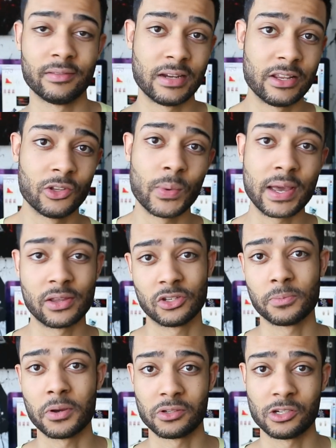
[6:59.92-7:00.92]
in the way
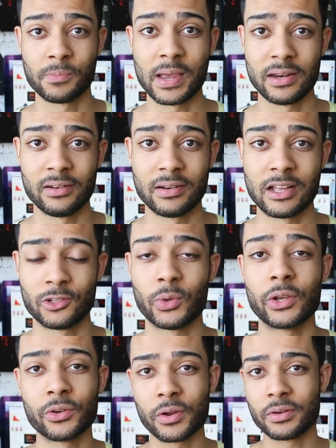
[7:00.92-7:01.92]
it's supposed to bend, and that's
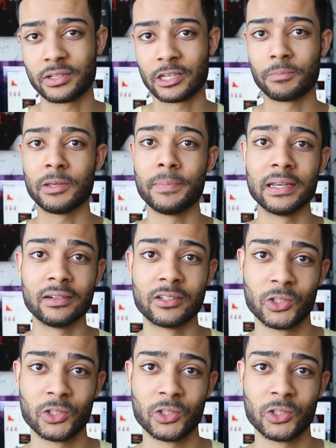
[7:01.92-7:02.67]
why you're noticing me being